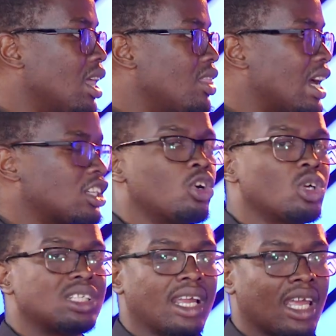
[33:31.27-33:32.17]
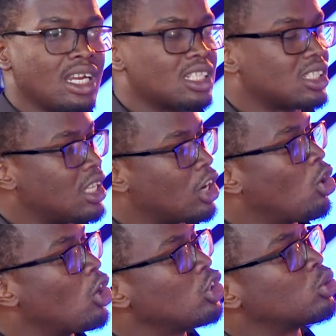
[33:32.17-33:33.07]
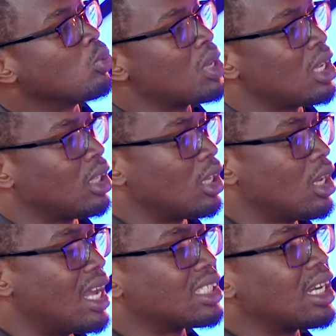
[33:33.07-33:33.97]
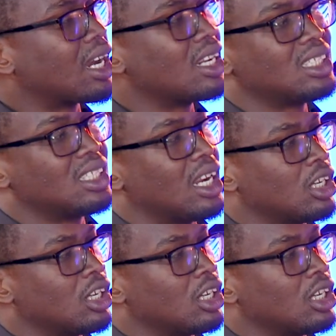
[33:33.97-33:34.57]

that goes against the call to me as a Christian